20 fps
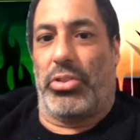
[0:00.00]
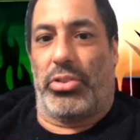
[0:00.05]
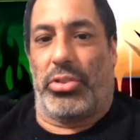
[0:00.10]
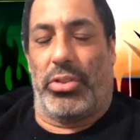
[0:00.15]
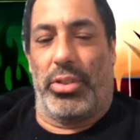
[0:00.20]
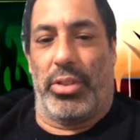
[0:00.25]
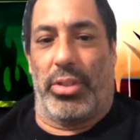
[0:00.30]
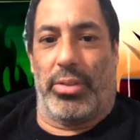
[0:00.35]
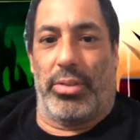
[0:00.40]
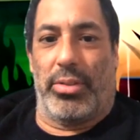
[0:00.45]

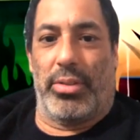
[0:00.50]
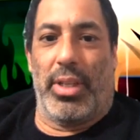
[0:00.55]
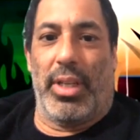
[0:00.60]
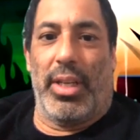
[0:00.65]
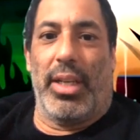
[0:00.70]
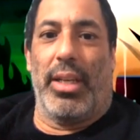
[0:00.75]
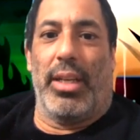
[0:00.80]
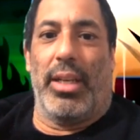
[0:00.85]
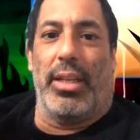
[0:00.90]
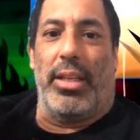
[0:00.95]
Just, you know,
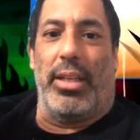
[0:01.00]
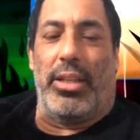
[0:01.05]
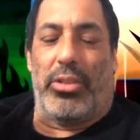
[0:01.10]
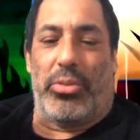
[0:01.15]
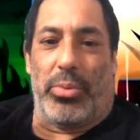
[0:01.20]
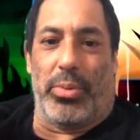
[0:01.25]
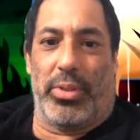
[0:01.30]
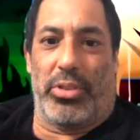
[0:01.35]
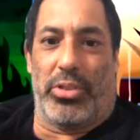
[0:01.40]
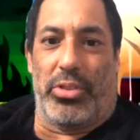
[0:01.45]

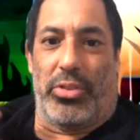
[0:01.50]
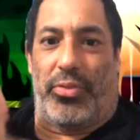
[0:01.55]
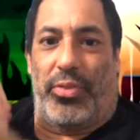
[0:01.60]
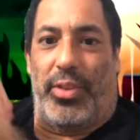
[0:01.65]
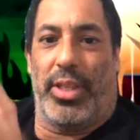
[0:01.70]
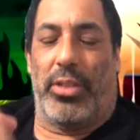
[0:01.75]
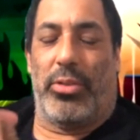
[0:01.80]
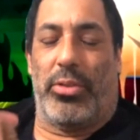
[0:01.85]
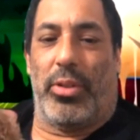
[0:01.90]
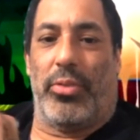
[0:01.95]
each one just
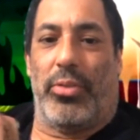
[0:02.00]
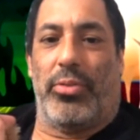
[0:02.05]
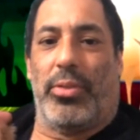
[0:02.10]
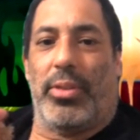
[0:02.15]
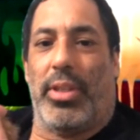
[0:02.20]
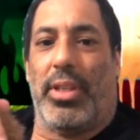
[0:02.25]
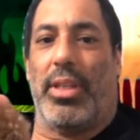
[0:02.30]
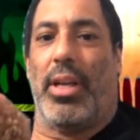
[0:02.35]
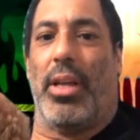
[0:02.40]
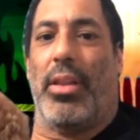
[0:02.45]
feeds off
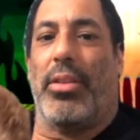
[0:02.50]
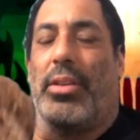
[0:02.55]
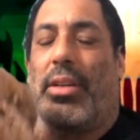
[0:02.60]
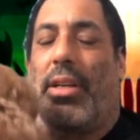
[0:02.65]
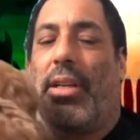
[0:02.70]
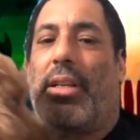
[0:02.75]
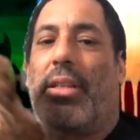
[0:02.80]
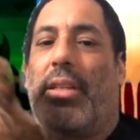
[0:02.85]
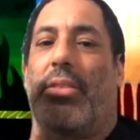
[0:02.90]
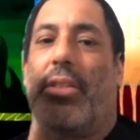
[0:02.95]
one another
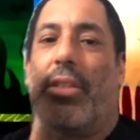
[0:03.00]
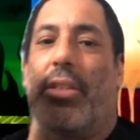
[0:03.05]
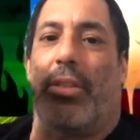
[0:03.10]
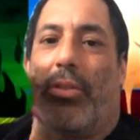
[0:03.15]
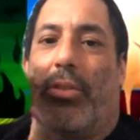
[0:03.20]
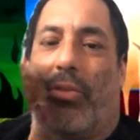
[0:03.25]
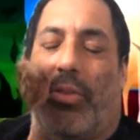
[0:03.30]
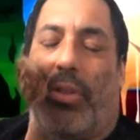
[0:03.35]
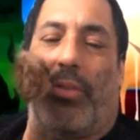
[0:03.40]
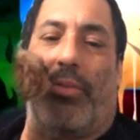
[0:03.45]
and it
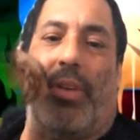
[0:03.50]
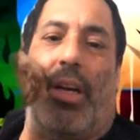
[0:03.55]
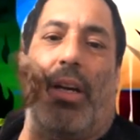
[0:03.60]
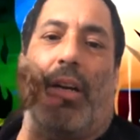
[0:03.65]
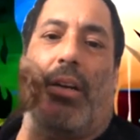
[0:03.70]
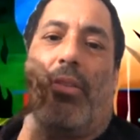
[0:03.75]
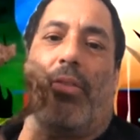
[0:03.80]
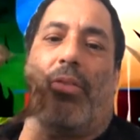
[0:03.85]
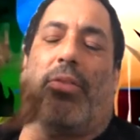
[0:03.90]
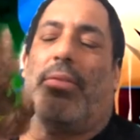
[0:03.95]
continues to
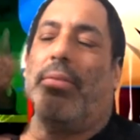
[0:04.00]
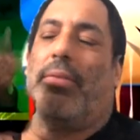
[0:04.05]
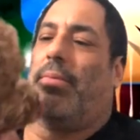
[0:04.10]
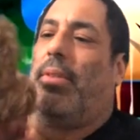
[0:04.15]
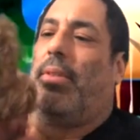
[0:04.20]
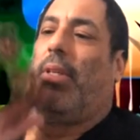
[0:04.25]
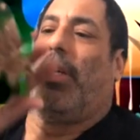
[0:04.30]
evolve.